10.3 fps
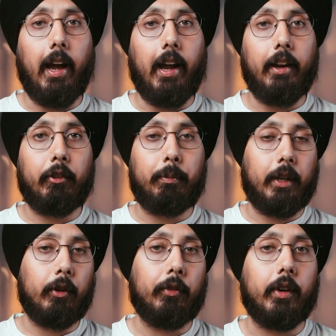And
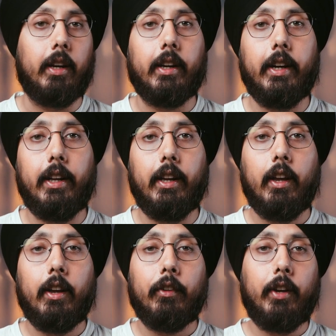speaking of color
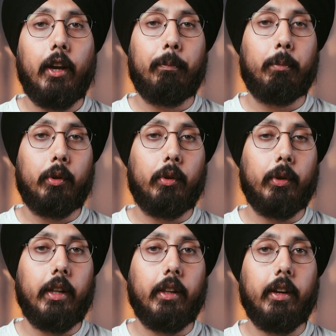grading, we have put
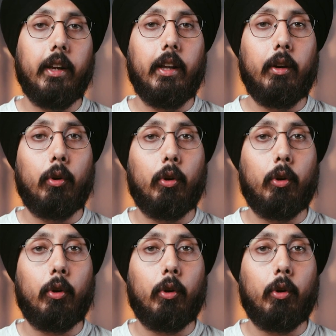together an